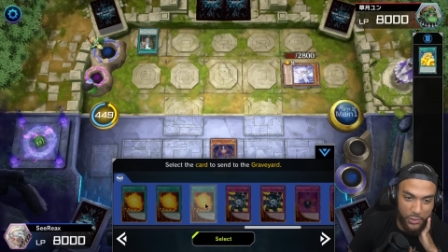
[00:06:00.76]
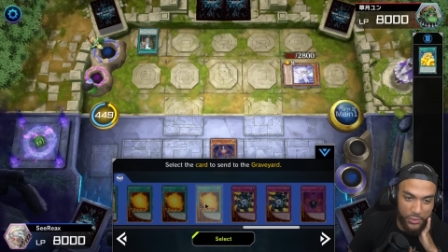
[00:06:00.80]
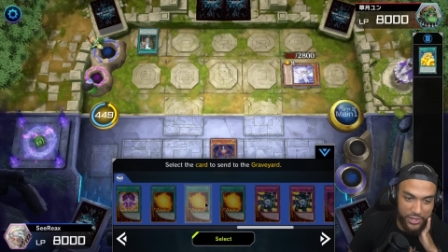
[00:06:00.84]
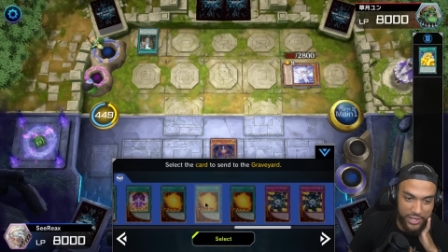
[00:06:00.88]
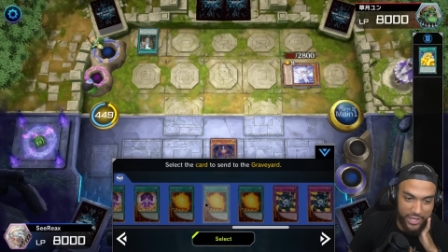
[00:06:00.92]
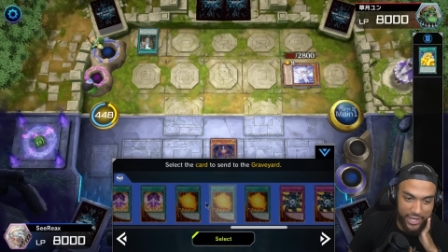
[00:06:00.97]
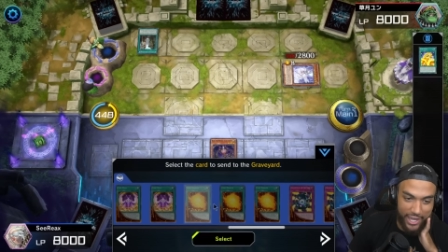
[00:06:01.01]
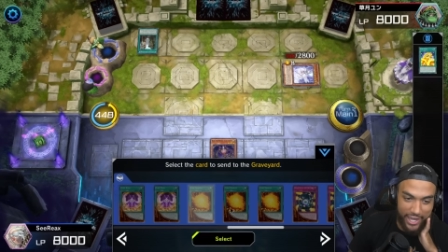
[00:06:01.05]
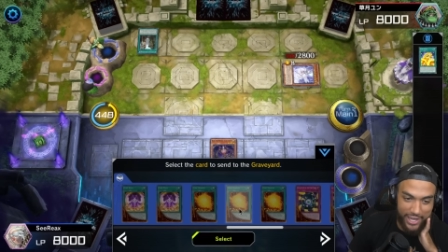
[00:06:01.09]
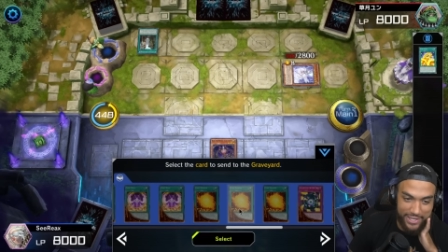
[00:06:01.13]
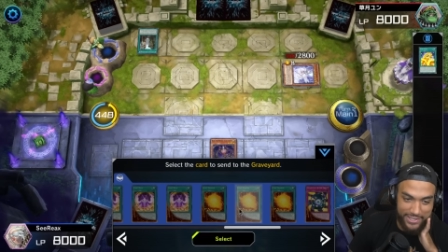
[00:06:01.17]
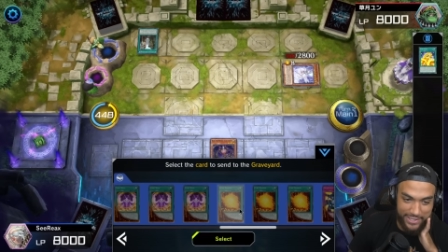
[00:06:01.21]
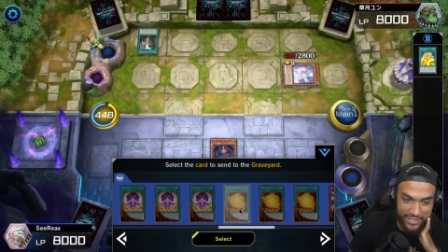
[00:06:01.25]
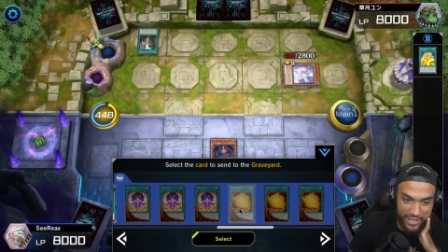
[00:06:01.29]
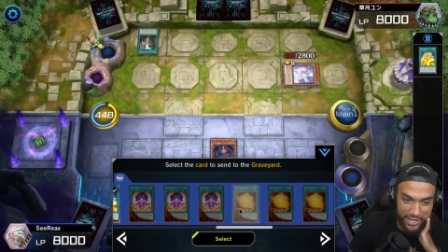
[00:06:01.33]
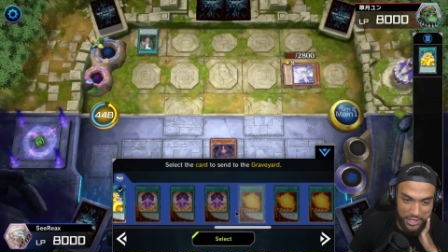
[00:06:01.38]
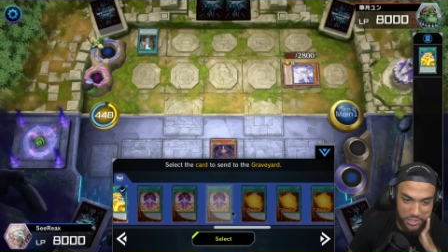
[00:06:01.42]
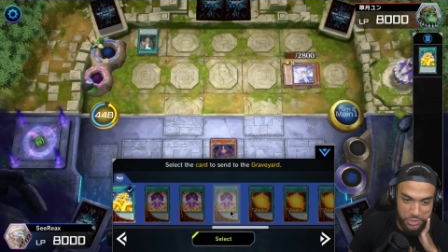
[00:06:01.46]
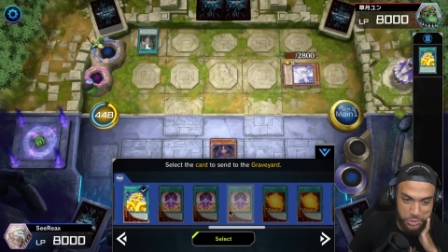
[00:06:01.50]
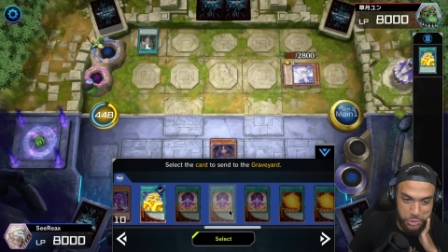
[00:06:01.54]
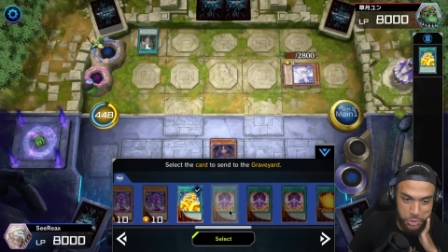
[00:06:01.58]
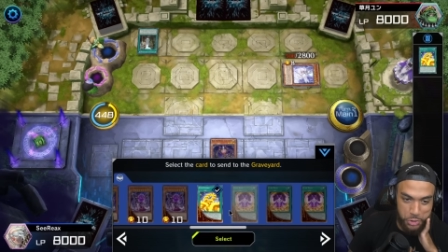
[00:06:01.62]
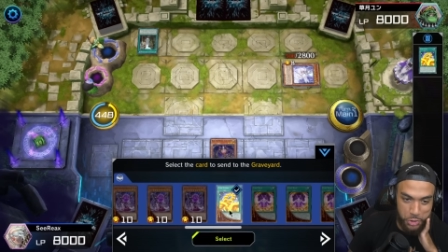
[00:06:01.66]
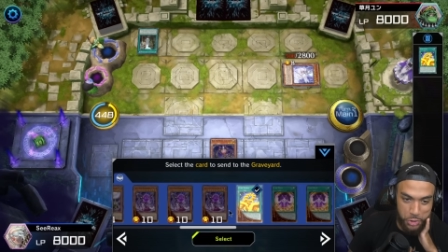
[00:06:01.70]
yes, I
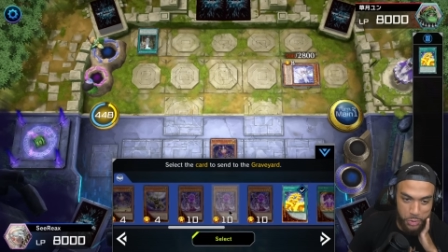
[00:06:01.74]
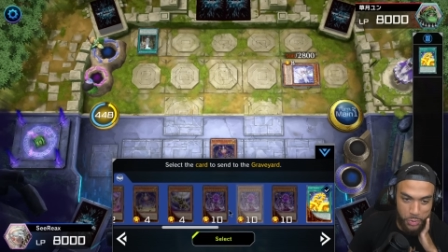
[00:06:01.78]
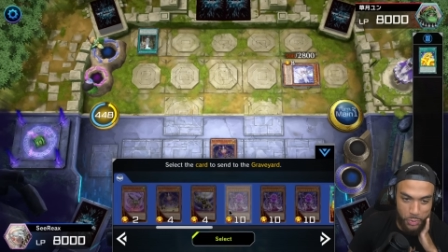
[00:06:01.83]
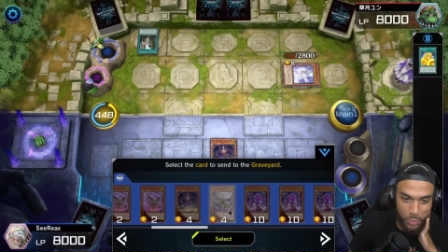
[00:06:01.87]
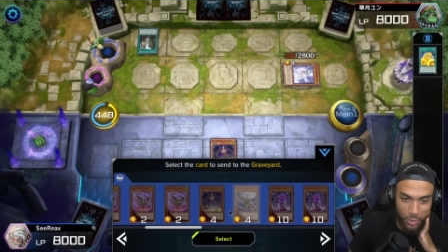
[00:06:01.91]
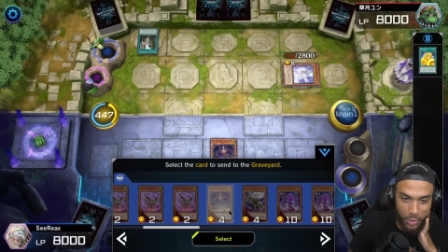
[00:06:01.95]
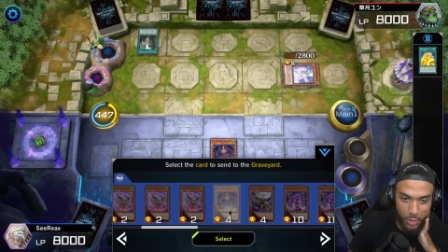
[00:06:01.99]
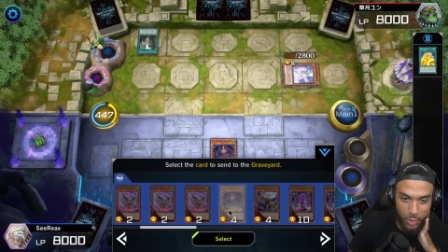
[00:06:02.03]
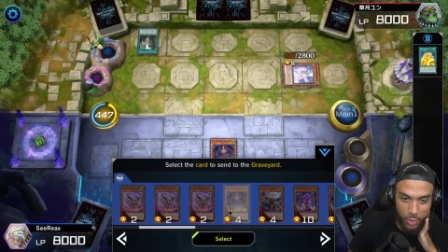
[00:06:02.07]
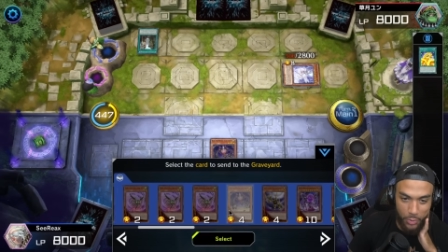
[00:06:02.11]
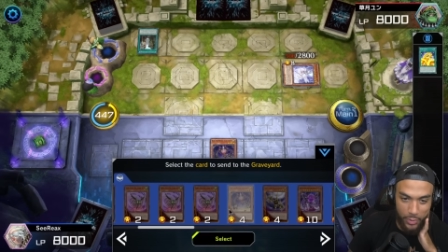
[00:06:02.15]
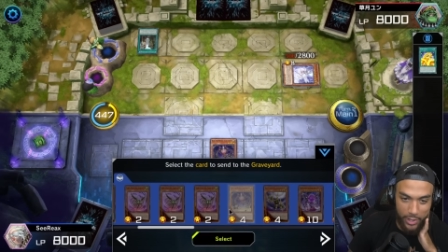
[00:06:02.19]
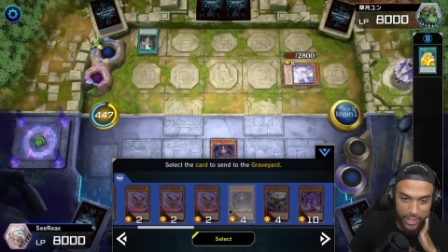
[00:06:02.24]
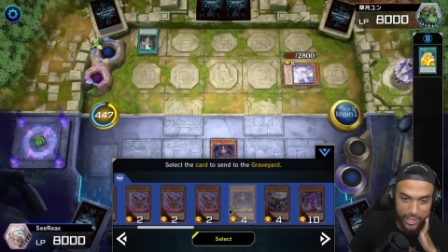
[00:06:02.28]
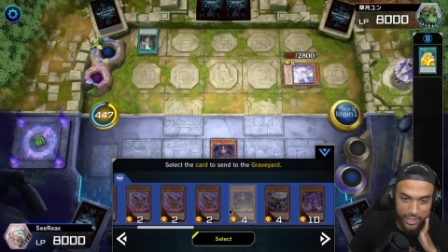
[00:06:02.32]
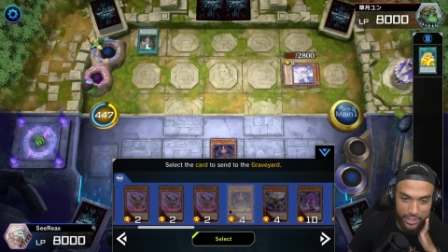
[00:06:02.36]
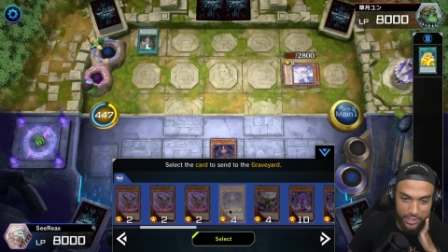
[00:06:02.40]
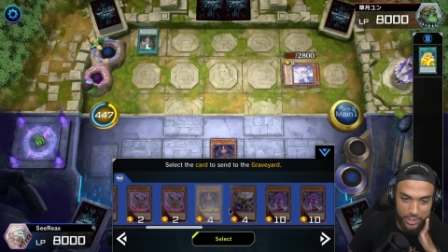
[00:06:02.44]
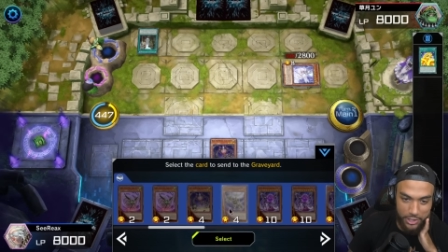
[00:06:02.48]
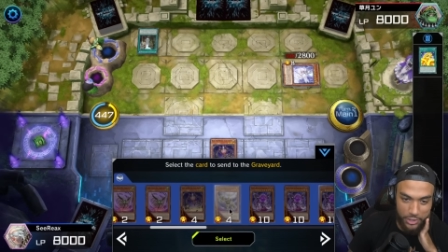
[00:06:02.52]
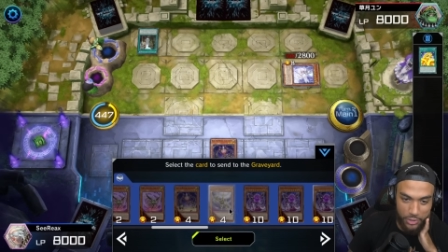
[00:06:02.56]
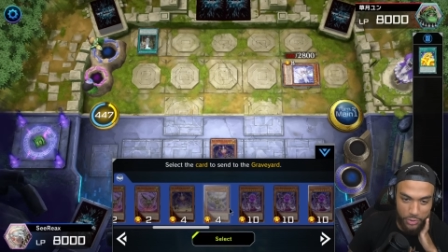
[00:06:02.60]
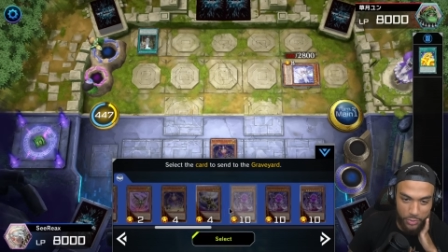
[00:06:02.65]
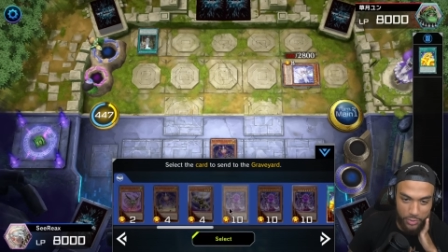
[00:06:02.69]
should throw away
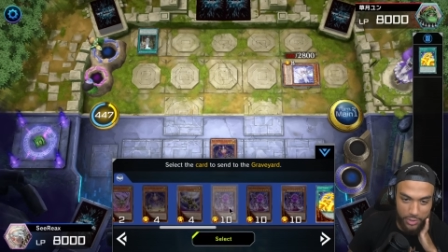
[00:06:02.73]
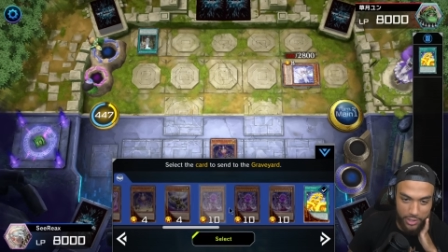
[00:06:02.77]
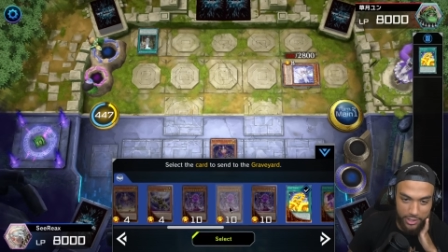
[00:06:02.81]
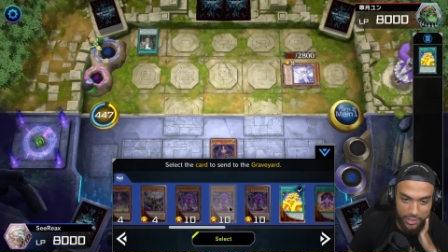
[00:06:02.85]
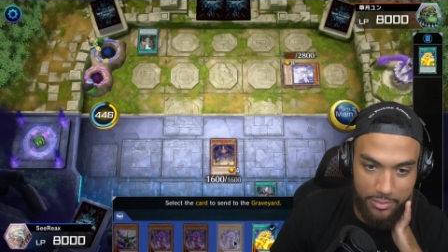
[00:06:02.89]
another one